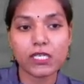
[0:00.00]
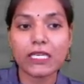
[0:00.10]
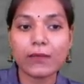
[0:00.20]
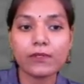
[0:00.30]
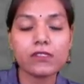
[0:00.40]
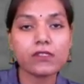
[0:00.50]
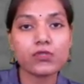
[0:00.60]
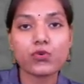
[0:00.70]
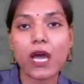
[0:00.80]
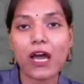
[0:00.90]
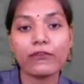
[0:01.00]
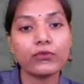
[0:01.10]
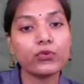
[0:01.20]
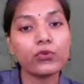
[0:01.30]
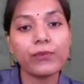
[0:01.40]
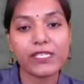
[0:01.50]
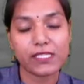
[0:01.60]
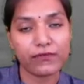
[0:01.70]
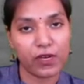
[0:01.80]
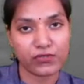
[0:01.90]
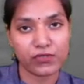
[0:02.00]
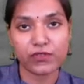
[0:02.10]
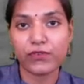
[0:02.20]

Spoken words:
enables us to have two basic functions.